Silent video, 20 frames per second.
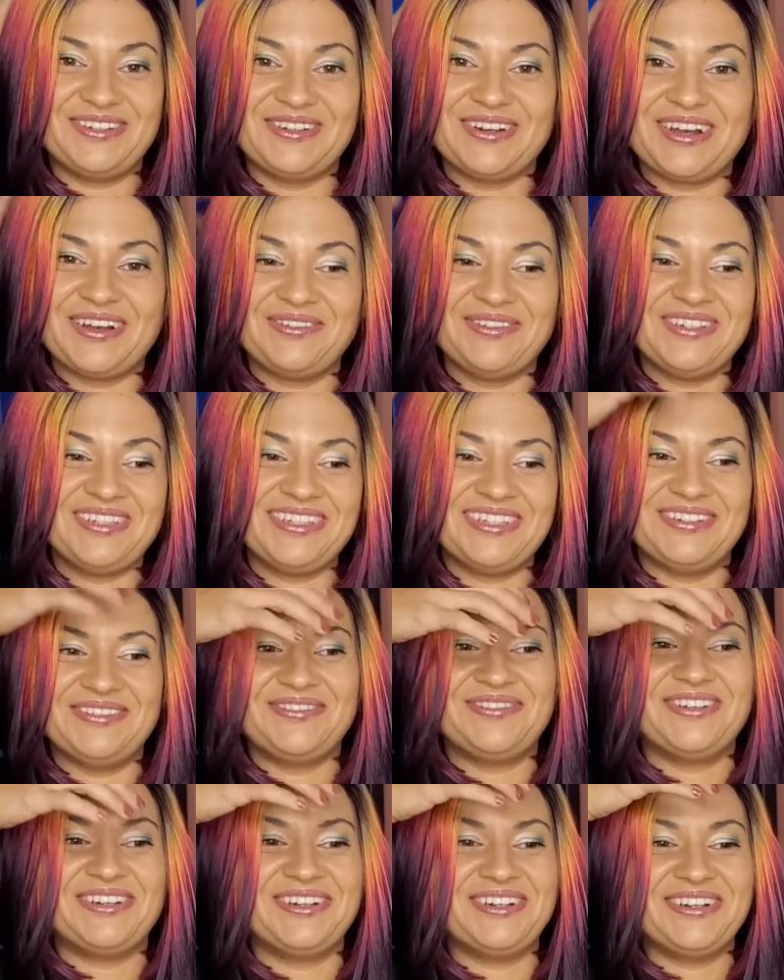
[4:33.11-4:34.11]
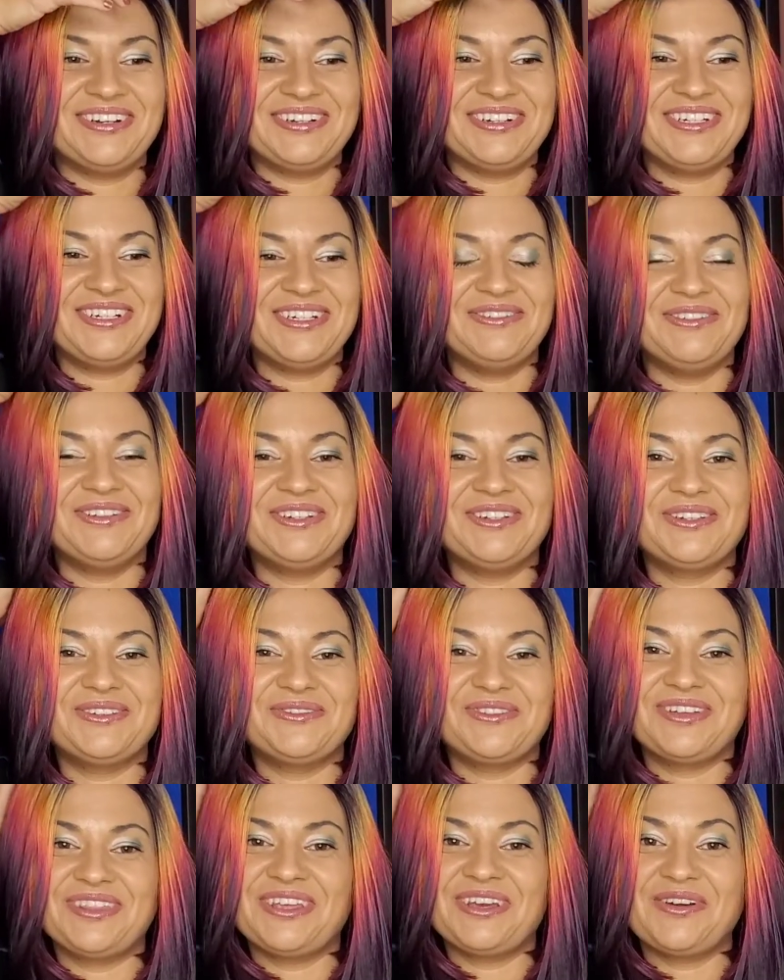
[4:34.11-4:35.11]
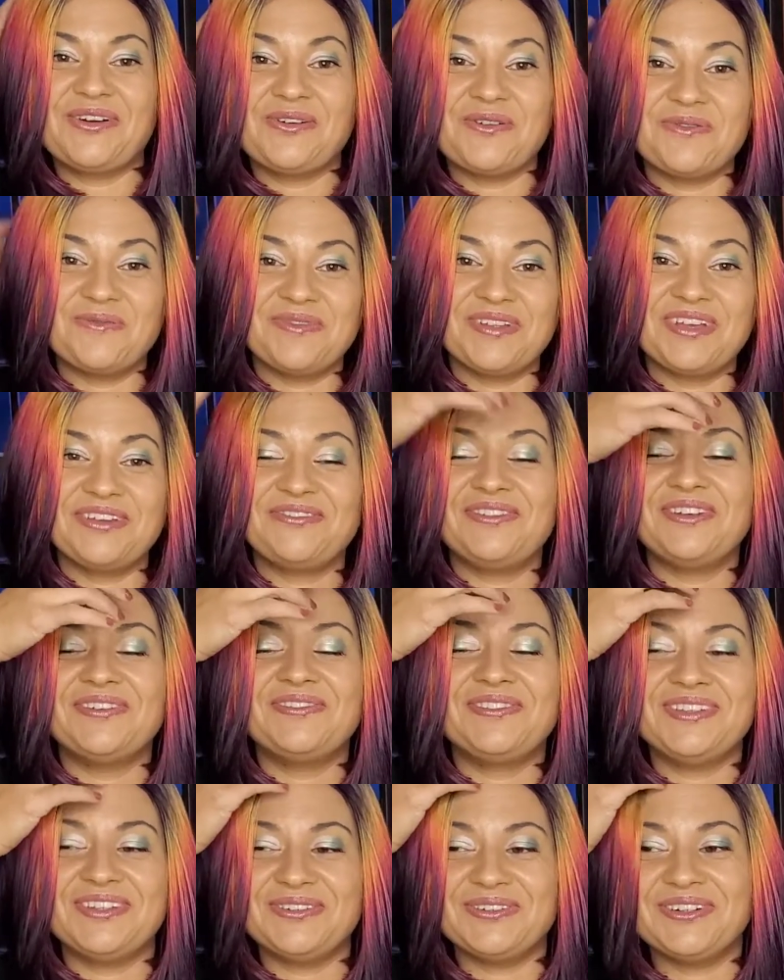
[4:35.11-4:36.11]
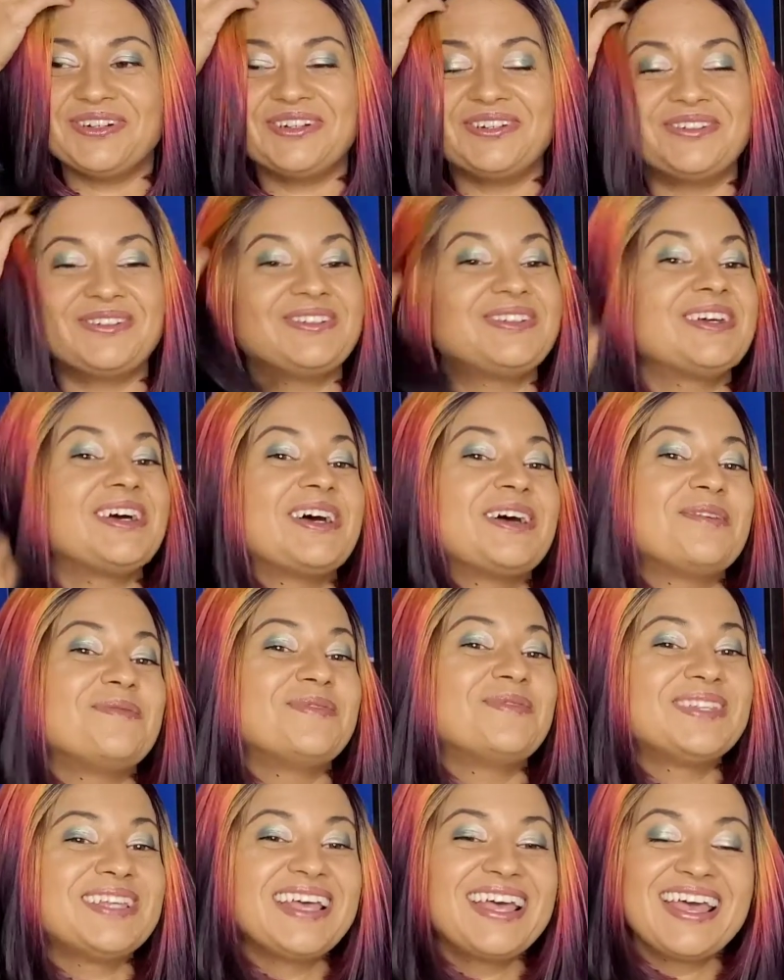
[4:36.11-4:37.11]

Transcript: I would sit in front of her and she would just run that comb 50 to 100 times.